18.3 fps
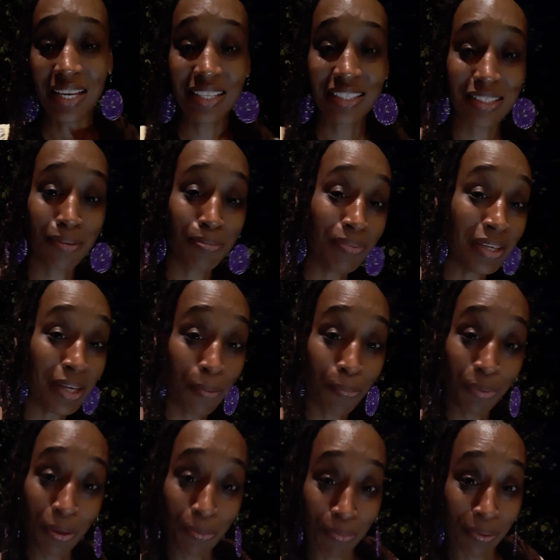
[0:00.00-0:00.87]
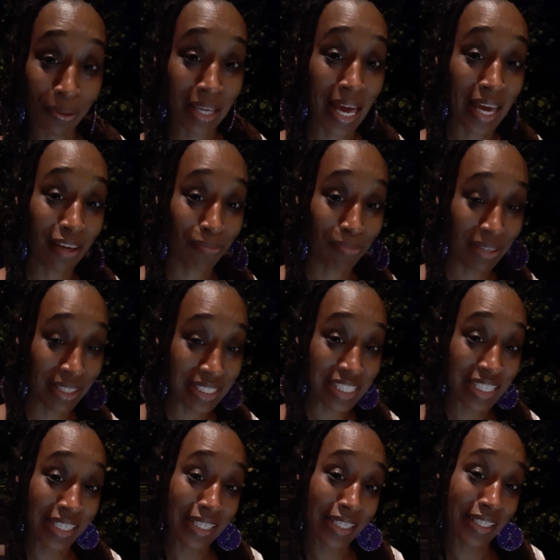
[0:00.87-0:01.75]
to me and people like me,
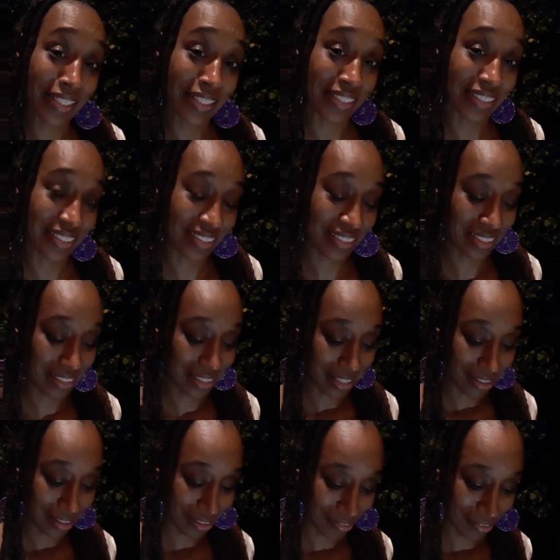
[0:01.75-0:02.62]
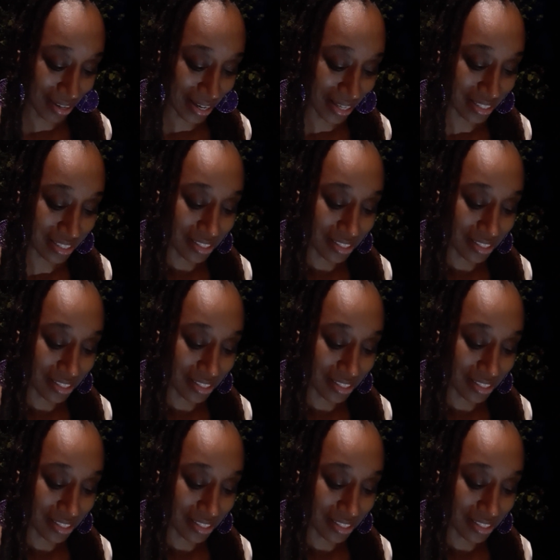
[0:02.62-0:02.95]
to us, right?